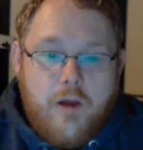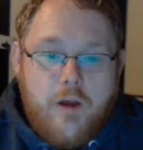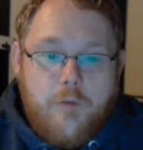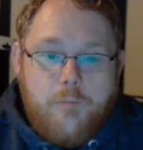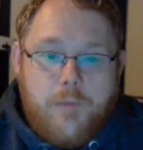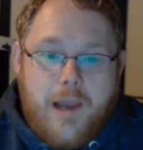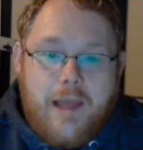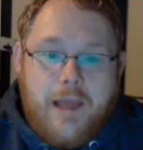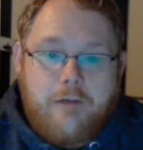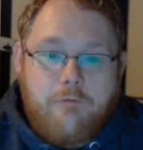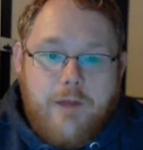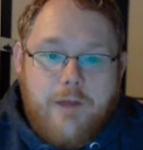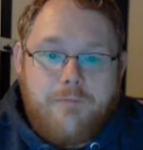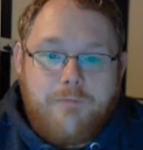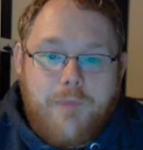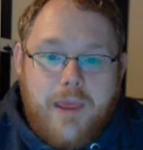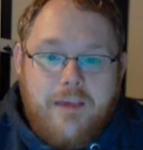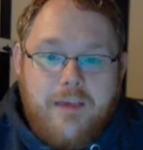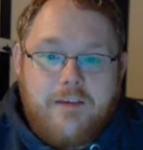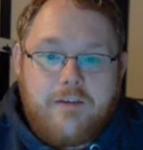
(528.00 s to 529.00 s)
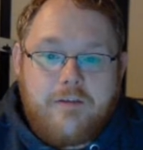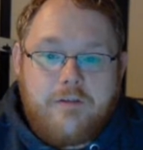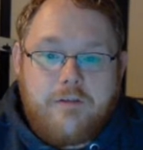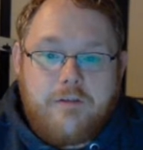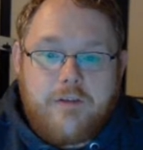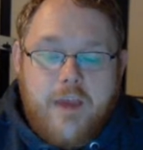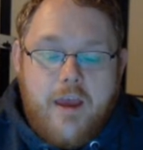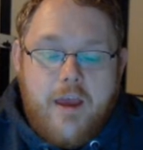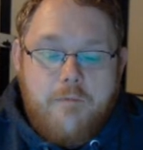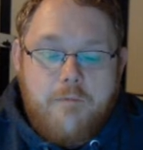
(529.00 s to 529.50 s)
black-red based
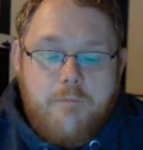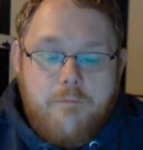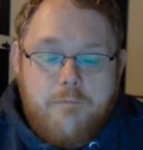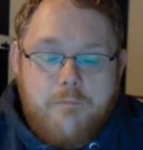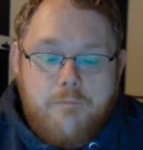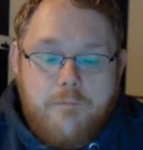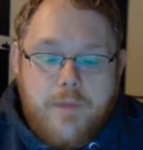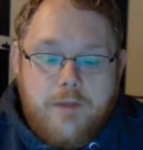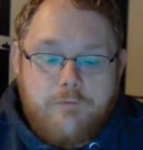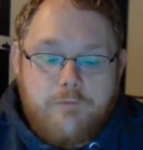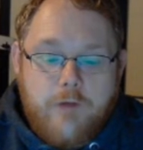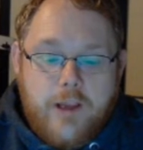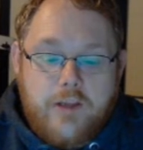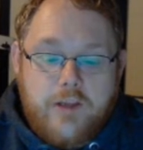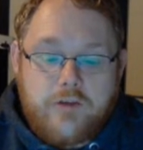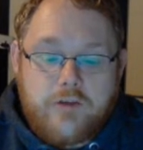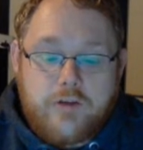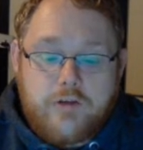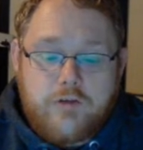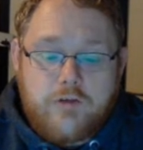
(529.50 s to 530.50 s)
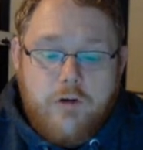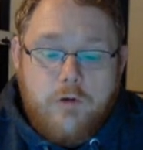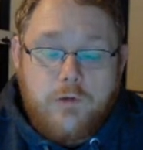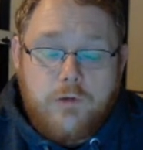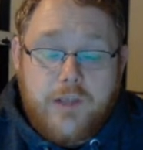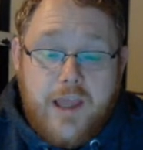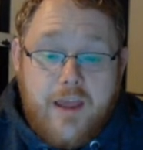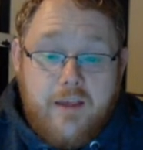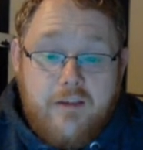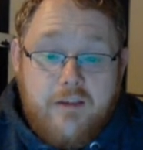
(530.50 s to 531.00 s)
mid-range control
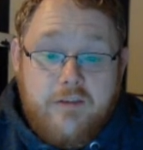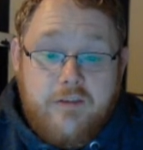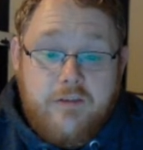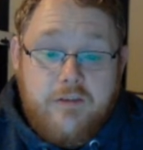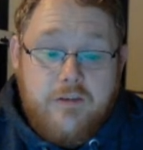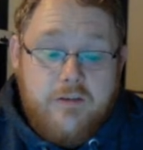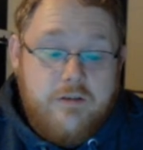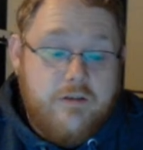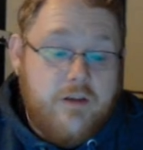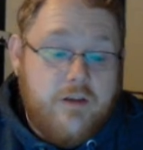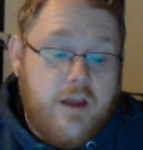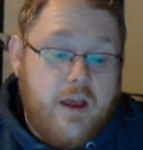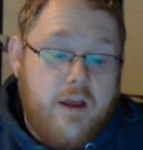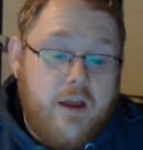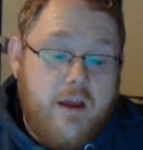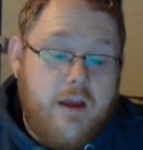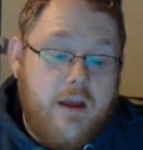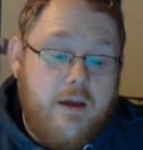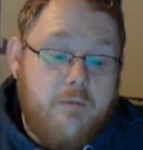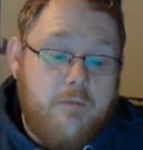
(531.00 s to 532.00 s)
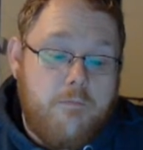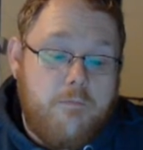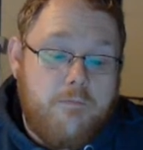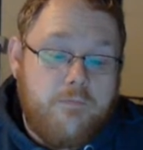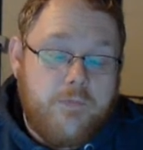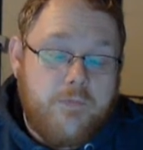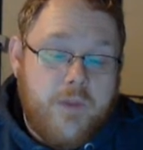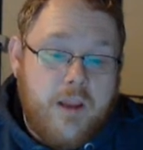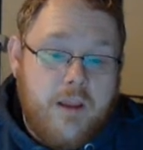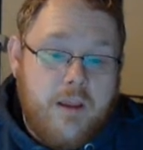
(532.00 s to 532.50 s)
decks. And
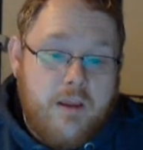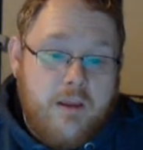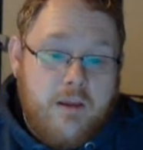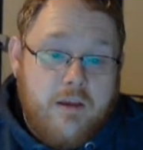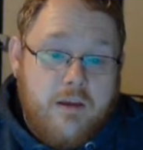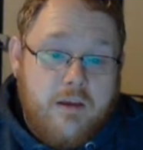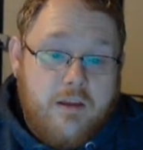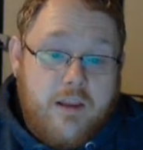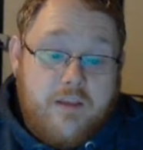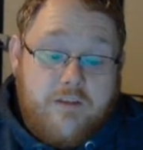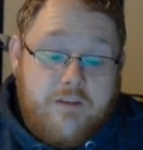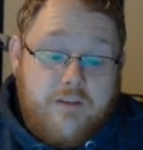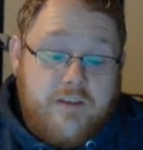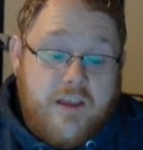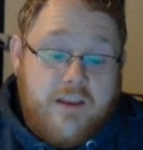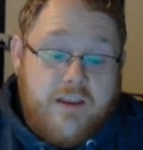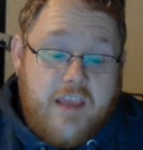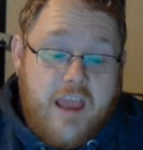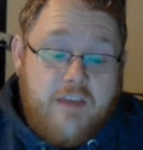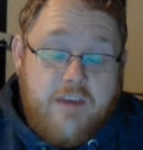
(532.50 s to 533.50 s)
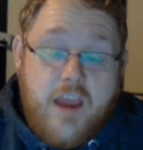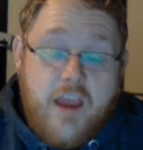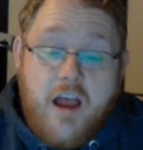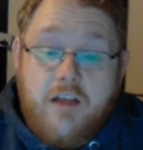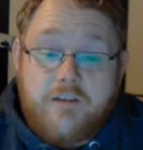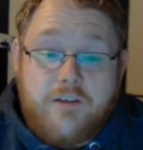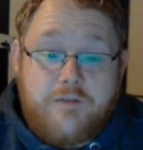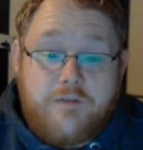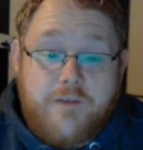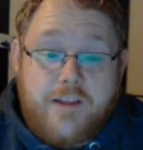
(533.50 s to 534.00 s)
as I said, yeah, the
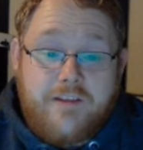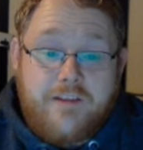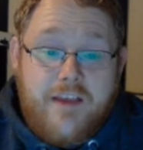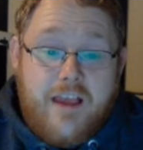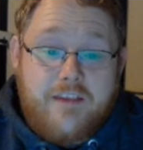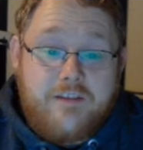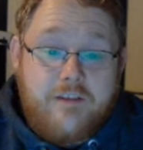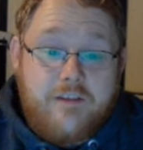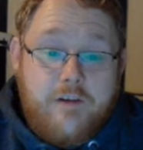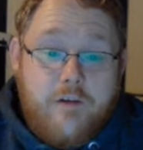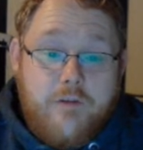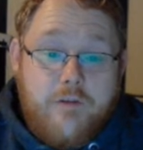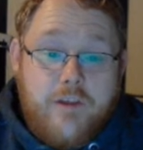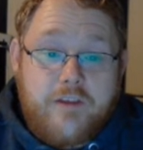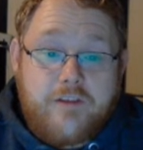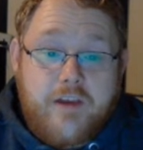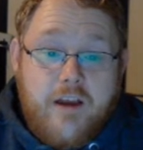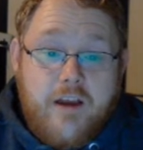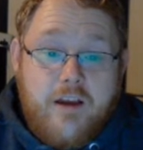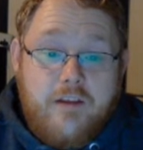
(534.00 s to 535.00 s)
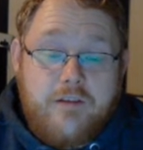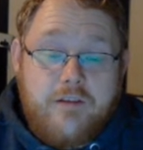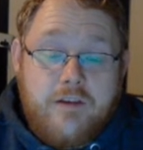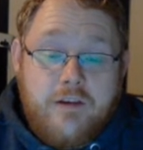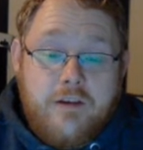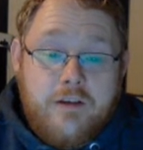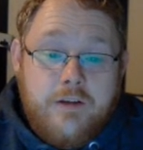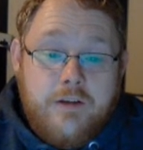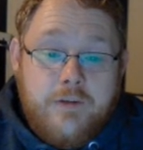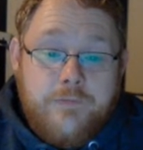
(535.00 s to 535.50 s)
art is fantastic on this card.
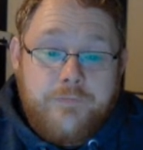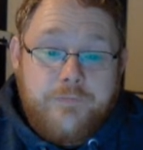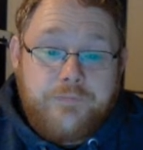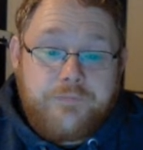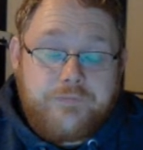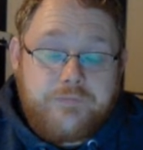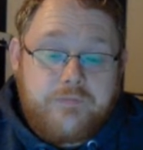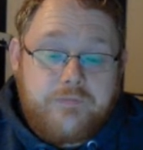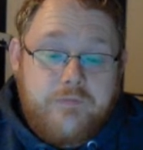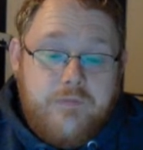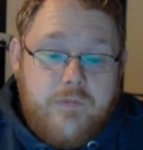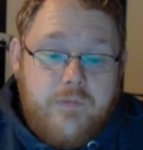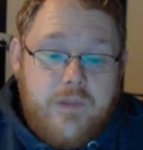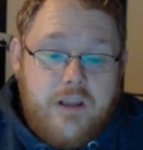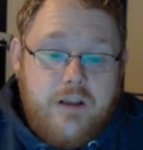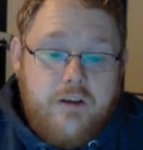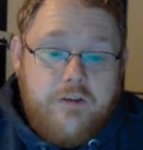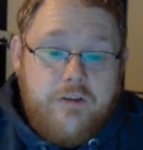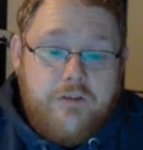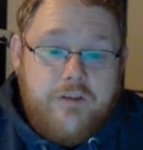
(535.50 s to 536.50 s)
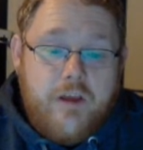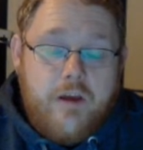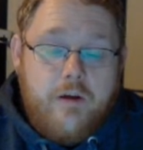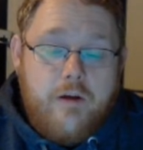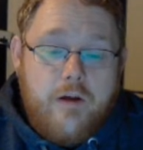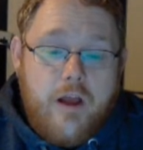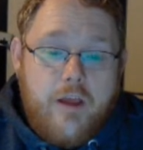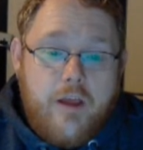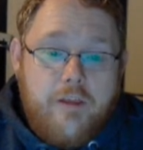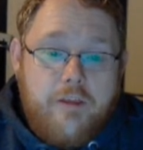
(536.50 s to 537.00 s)
So
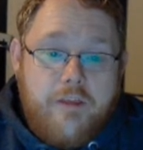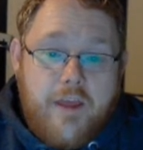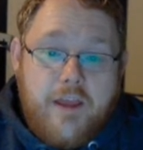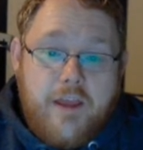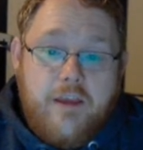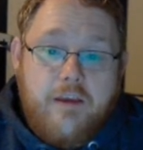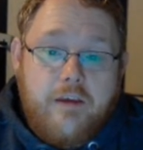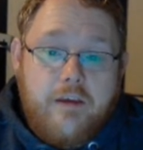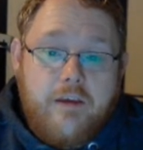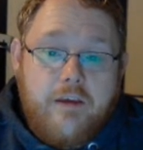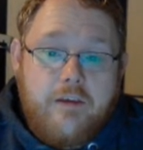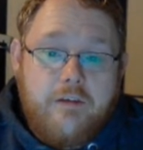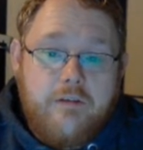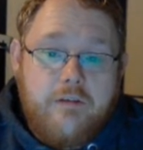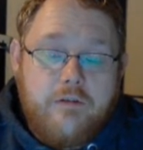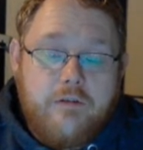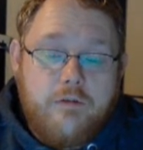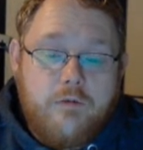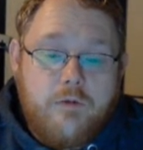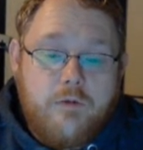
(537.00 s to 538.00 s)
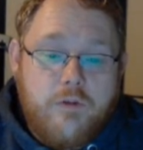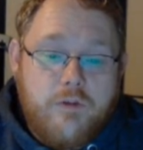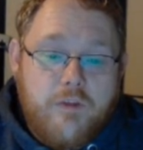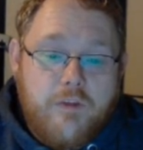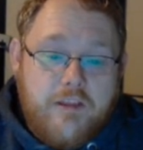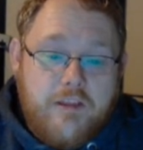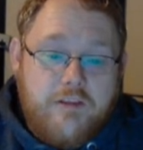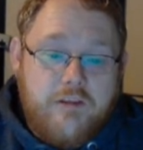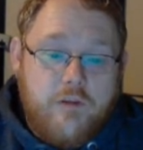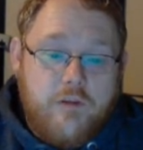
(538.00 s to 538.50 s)
I think
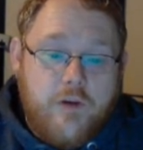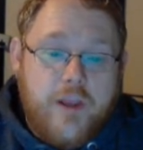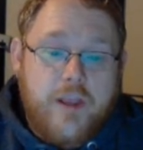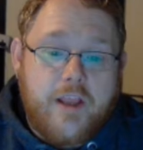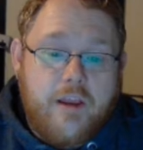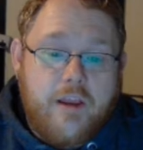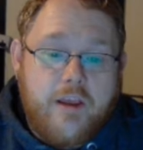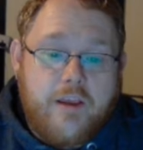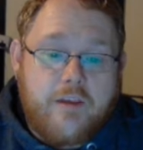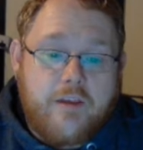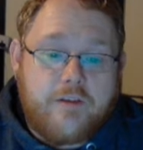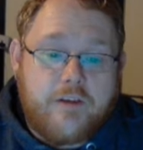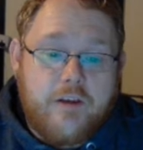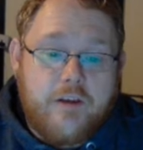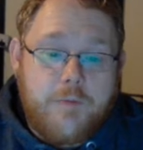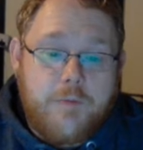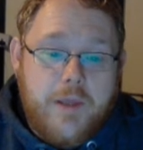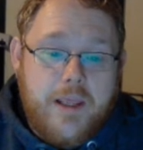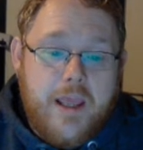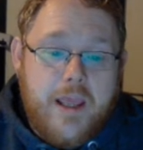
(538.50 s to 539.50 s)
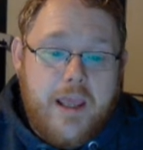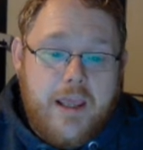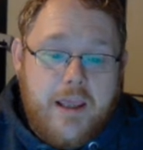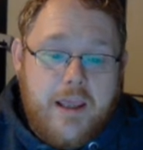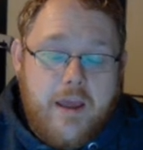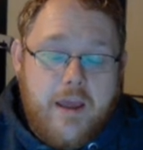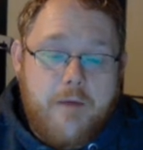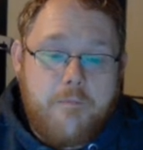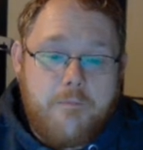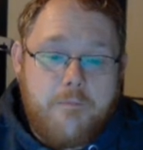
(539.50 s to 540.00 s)
it's looking like it's going to be
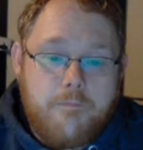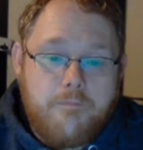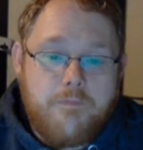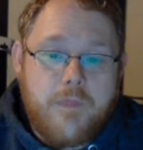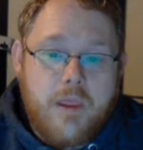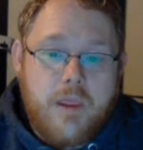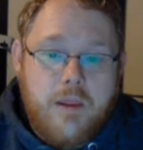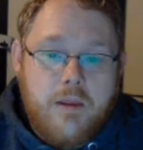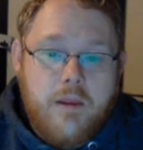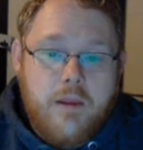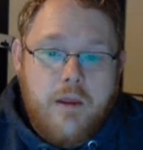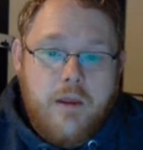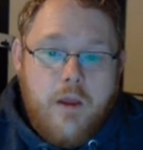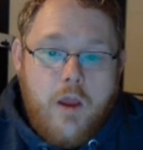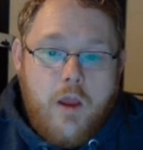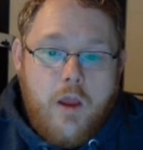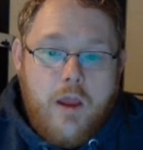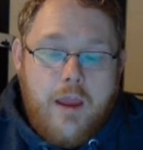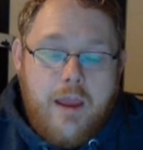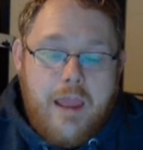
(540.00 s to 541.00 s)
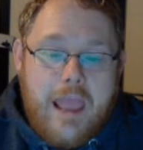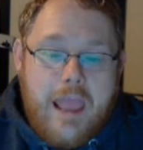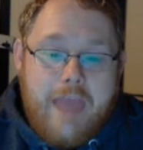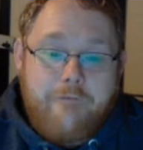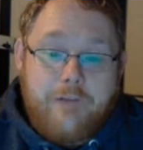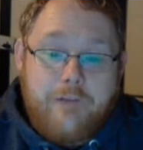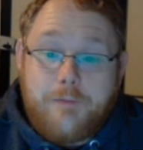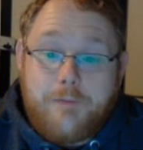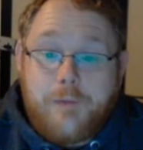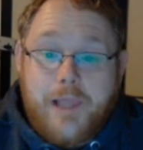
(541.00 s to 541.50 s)
a
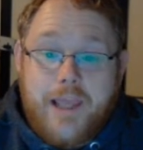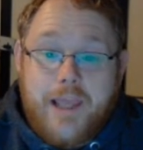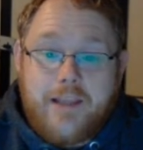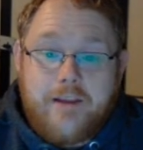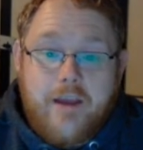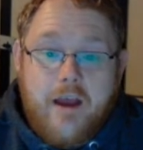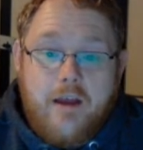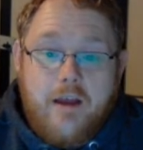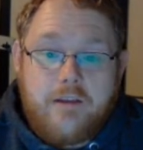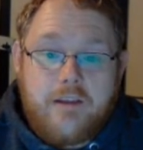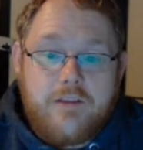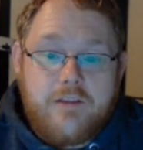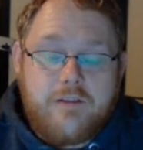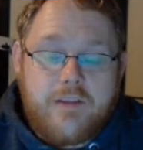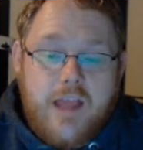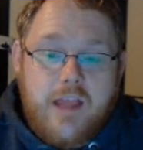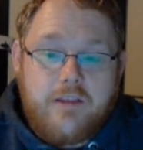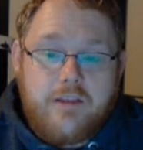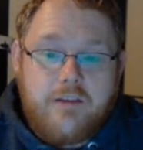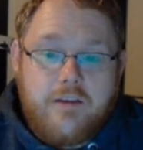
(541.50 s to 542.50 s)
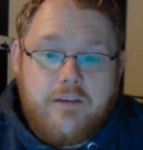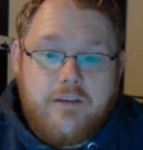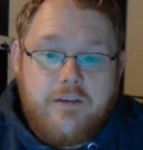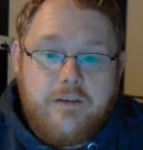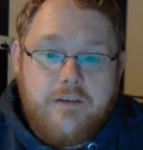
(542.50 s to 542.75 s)
heavily played card in Standard.